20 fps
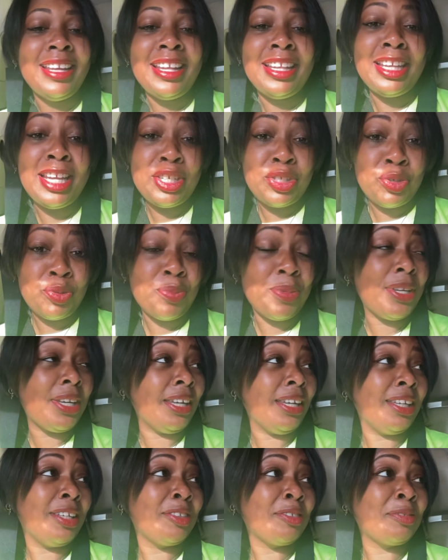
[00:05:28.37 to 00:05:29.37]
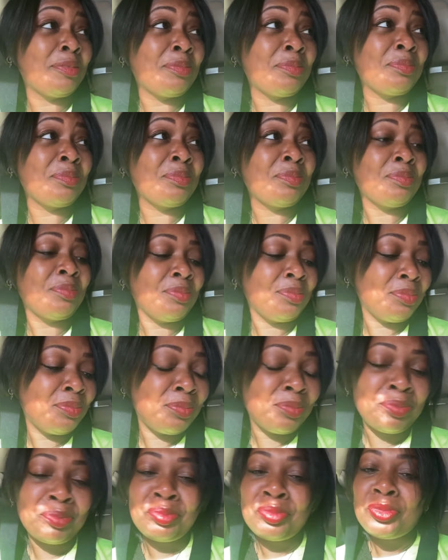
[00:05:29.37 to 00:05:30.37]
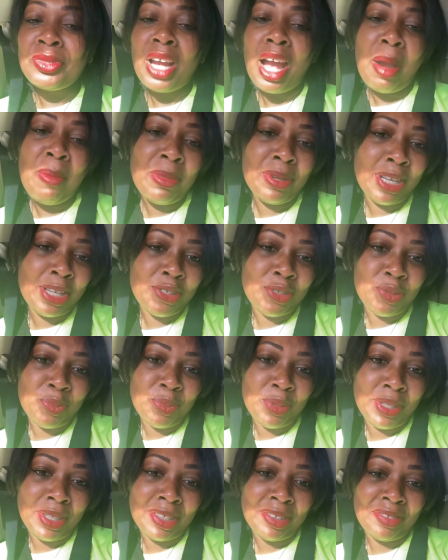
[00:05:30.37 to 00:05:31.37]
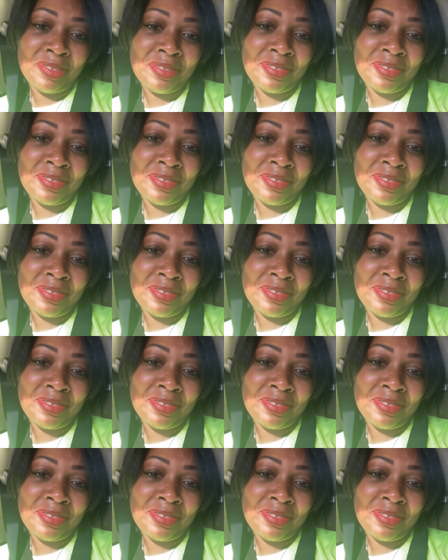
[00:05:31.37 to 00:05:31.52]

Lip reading: Let you be. I'm going to let you be.